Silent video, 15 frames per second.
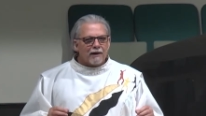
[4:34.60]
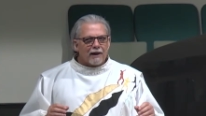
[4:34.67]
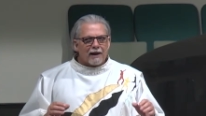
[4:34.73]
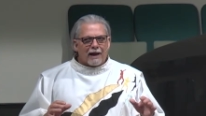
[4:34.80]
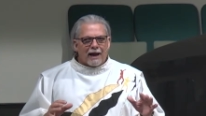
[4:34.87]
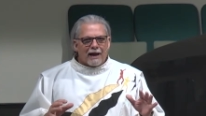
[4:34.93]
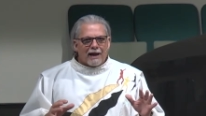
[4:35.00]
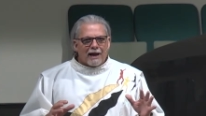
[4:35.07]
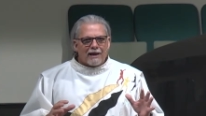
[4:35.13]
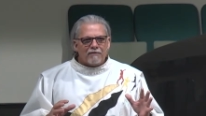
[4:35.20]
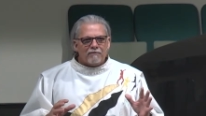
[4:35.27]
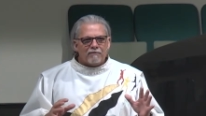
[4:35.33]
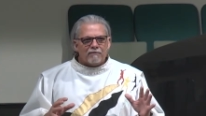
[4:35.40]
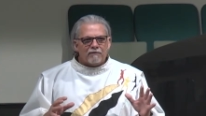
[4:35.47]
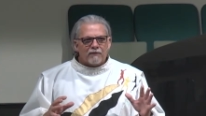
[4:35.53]
I, I,
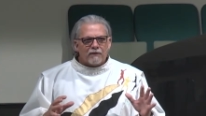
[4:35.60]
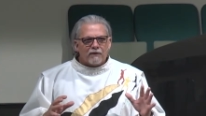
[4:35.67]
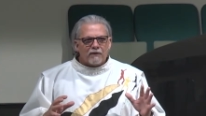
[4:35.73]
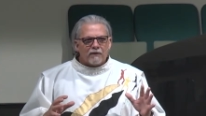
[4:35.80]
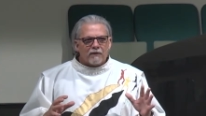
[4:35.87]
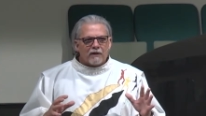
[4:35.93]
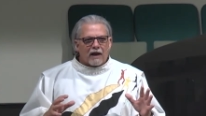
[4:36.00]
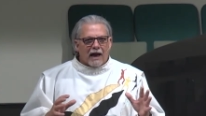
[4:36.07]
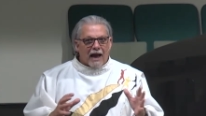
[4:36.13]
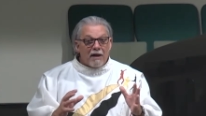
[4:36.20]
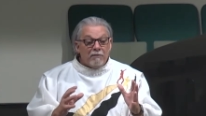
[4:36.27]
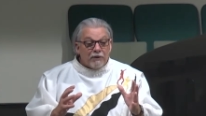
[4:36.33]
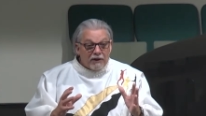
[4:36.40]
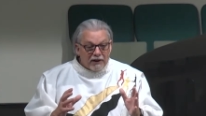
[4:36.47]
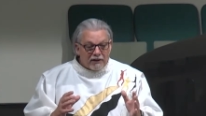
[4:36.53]
I
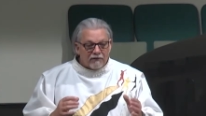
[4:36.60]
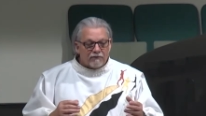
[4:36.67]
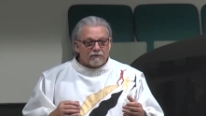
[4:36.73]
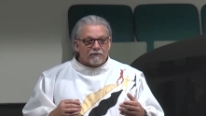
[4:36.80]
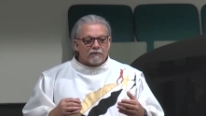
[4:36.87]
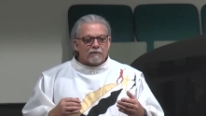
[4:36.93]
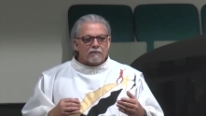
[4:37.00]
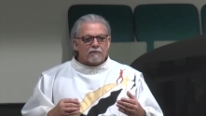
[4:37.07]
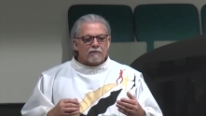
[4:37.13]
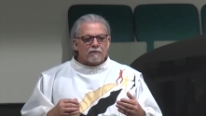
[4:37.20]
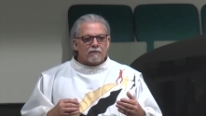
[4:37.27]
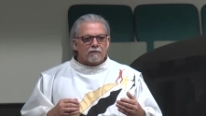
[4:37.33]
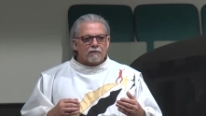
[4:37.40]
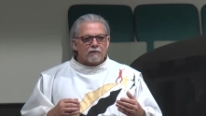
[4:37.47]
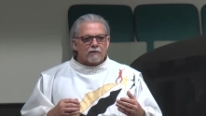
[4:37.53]
believe
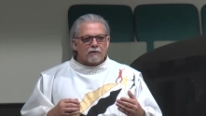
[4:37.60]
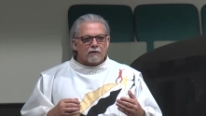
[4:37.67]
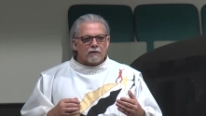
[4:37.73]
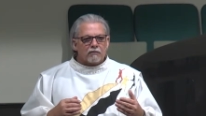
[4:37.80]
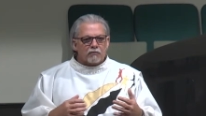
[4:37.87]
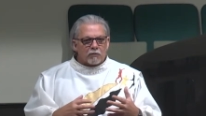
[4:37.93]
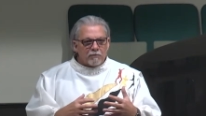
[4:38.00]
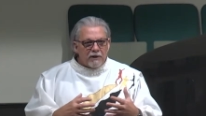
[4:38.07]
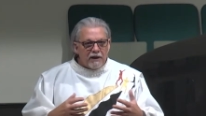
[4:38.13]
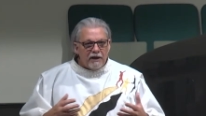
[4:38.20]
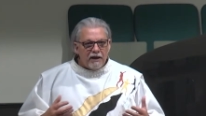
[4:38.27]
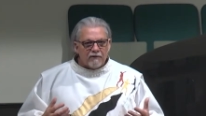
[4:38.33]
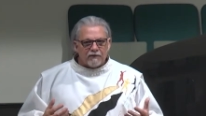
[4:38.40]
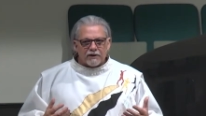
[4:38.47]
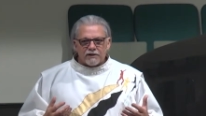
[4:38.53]
for many
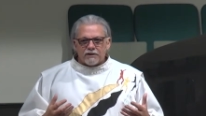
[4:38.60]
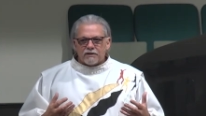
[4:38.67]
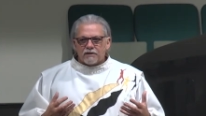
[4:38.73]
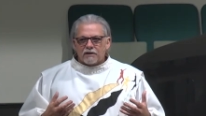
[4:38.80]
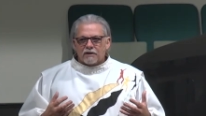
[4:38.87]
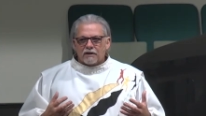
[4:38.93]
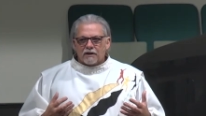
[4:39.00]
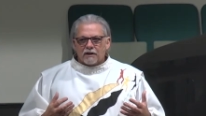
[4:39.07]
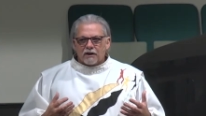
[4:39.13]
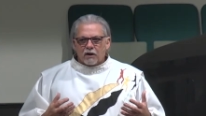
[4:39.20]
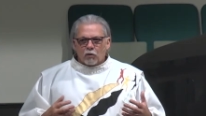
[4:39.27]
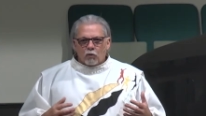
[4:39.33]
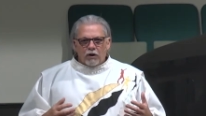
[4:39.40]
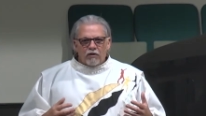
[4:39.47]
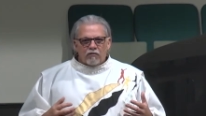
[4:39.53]
of us,
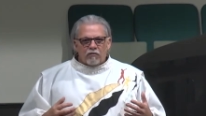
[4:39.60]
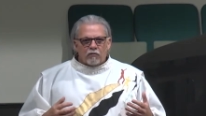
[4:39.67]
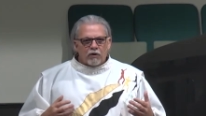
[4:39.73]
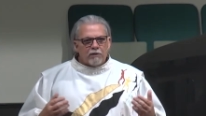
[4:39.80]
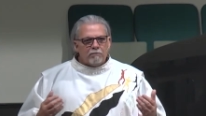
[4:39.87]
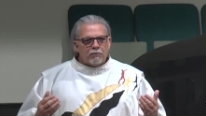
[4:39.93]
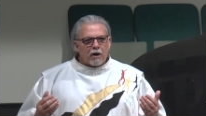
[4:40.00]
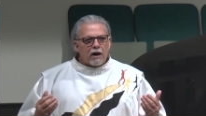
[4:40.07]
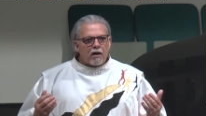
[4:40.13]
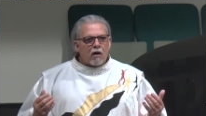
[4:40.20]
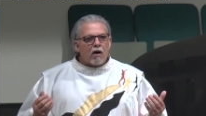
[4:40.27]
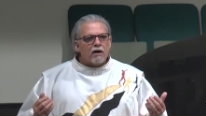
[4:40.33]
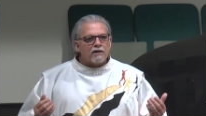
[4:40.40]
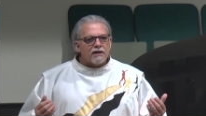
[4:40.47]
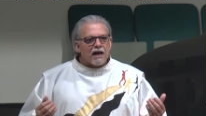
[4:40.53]
we've
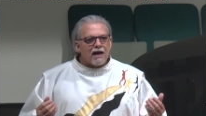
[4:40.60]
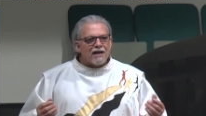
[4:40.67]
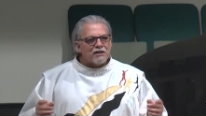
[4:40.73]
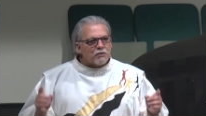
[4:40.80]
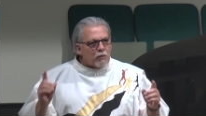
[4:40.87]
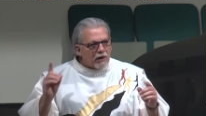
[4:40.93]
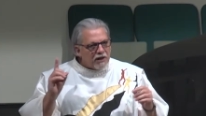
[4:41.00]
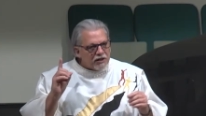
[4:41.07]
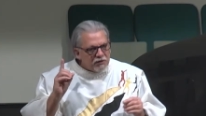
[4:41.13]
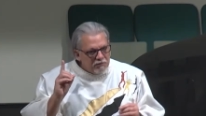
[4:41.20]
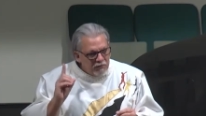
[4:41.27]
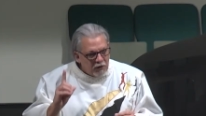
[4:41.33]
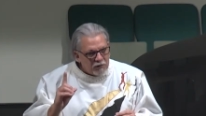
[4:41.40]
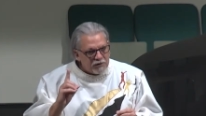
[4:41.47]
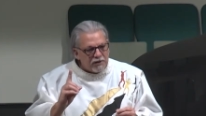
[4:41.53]
reprioritized what is
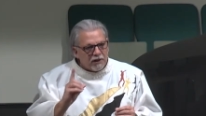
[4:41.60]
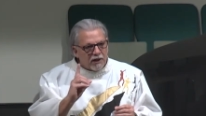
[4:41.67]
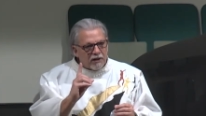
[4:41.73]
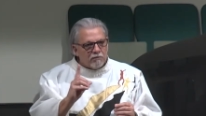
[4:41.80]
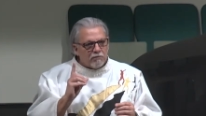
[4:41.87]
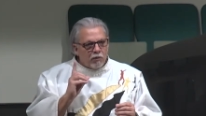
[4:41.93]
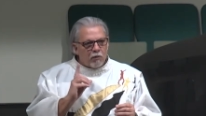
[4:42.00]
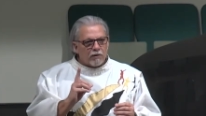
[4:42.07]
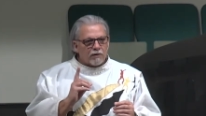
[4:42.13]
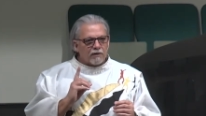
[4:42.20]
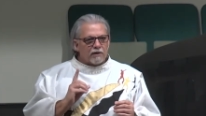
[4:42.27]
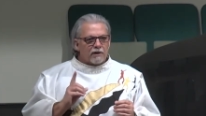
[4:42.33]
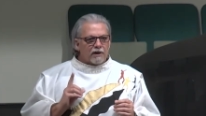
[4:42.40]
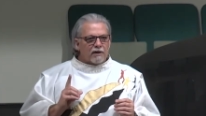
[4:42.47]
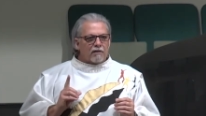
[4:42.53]
most important
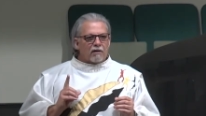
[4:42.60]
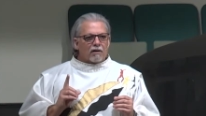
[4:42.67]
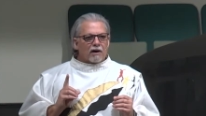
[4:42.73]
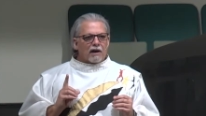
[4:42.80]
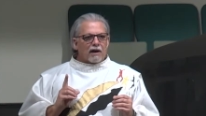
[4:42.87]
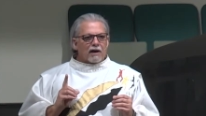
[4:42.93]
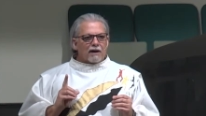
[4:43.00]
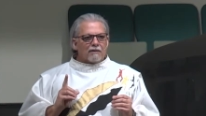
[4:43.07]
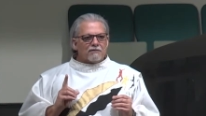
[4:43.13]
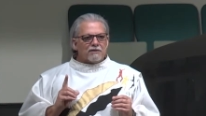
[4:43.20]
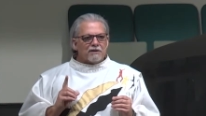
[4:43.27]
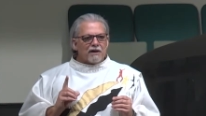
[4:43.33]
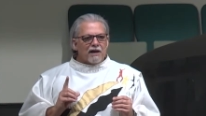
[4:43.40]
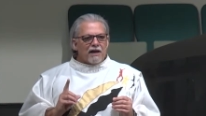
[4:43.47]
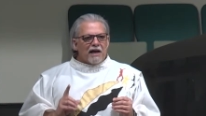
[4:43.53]
in our lives.
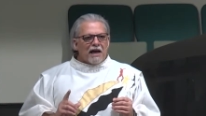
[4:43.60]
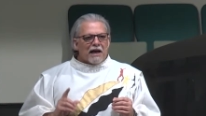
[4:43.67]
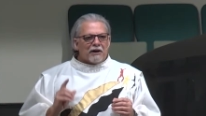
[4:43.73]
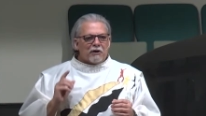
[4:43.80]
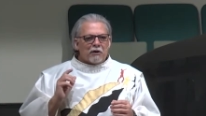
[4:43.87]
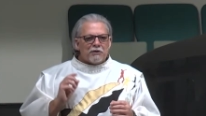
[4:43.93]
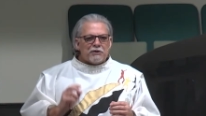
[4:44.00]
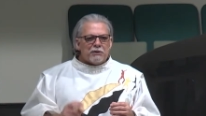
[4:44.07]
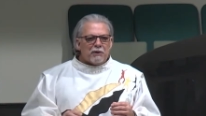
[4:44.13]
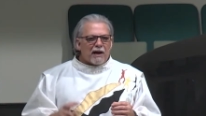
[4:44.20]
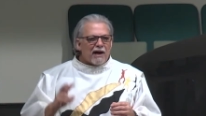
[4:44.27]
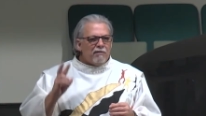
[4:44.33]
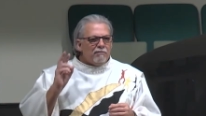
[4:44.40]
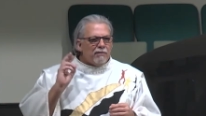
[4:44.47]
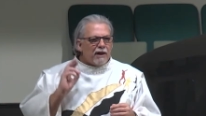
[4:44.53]
And also, I
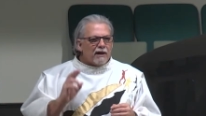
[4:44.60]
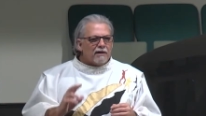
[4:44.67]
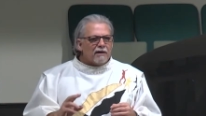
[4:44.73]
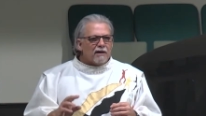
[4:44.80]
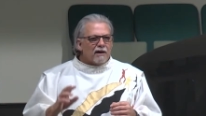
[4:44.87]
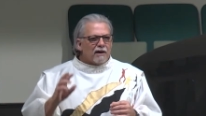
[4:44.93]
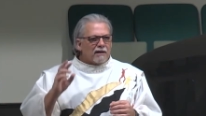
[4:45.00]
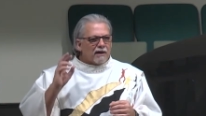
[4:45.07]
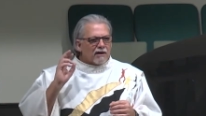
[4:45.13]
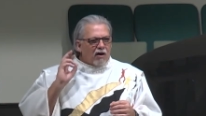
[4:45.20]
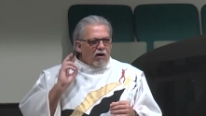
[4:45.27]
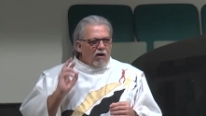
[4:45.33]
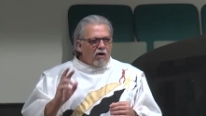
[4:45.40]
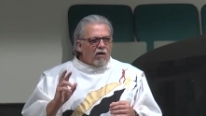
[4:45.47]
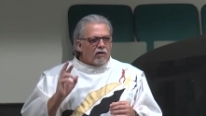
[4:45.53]
bet that
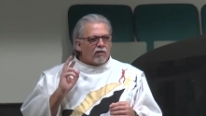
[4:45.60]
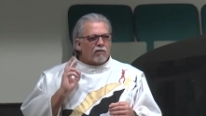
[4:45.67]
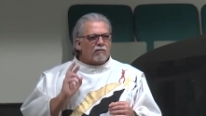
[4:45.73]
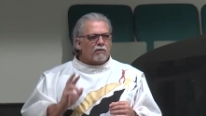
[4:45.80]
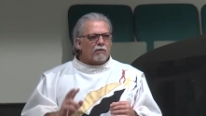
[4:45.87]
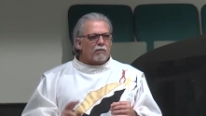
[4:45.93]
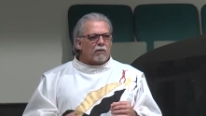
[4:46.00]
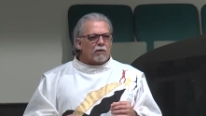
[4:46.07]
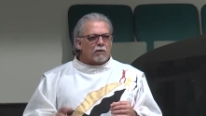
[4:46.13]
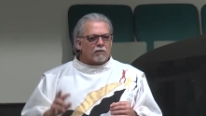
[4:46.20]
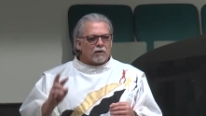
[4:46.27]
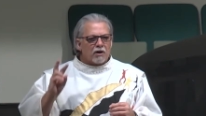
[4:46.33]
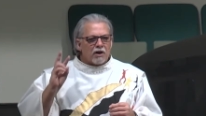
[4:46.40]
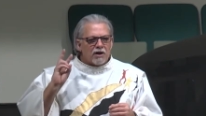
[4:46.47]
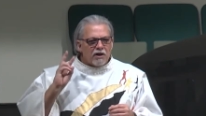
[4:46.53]
all over the world,
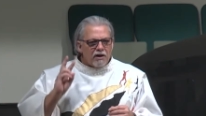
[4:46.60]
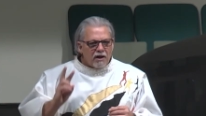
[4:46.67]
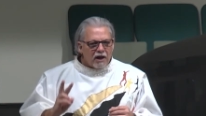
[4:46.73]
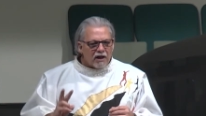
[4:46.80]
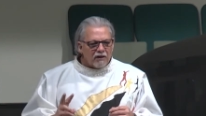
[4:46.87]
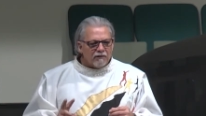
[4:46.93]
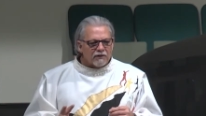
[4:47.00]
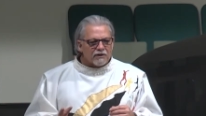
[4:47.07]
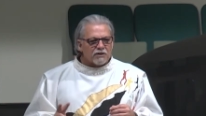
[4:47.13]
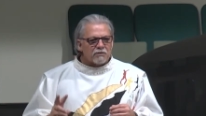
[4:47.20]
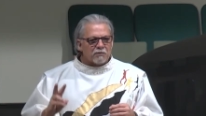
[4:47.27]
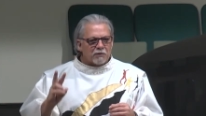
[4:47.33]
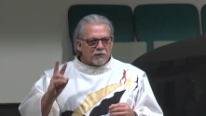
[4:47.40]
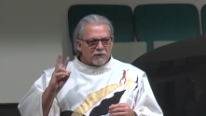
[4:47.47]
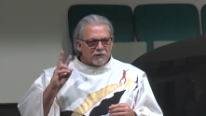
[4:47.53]
none of us
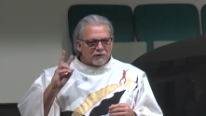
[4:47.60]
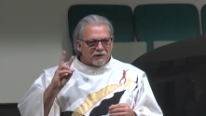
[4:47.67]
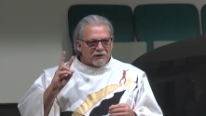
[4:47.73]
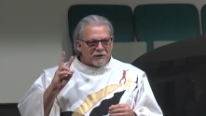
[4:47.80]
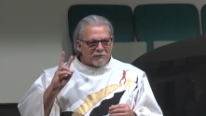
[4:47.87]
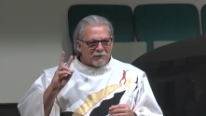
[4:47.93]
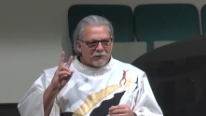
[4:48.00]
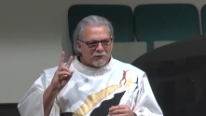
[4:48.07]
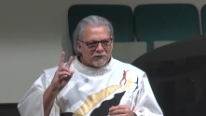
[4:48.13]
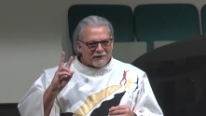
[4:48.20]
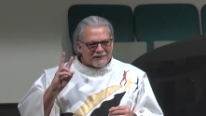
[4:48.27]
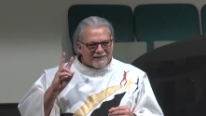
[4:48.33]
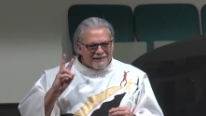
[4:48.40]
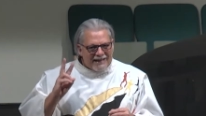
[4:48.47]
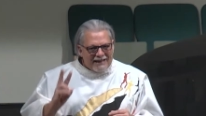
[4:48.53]
will, will
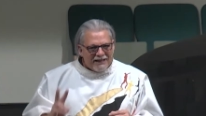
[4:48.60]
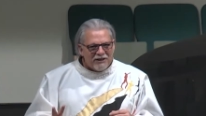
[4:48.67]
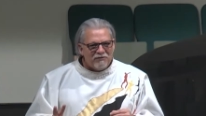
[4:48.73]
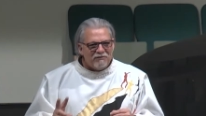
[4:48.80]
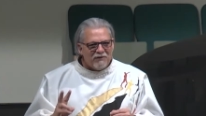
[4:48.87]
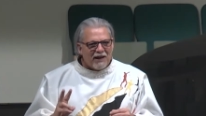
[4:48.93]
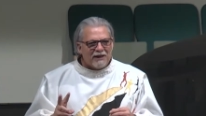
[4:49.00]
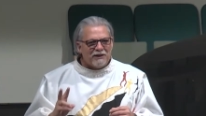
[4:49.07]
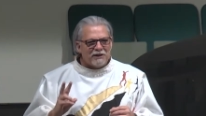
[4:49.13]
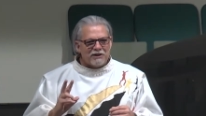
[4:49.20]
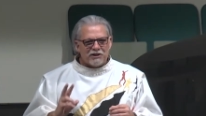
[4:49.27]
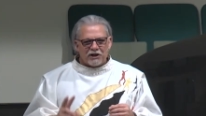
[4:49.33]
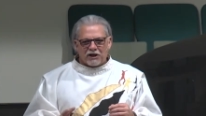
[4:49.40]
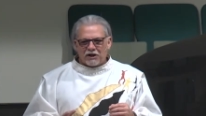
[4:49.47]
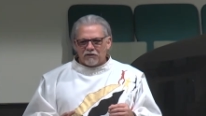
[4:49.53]
take advantage
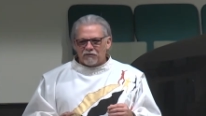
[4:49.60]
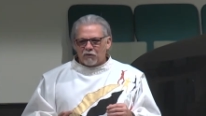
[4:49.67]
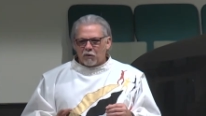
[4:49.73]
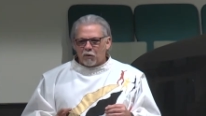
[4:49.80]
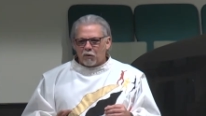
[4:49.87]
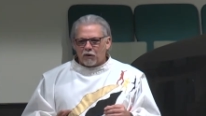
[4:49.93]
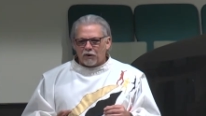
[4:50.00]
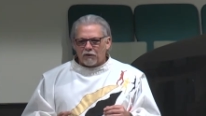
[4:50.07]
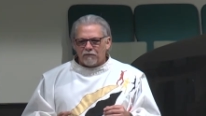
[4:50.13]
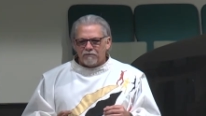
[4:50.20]
of or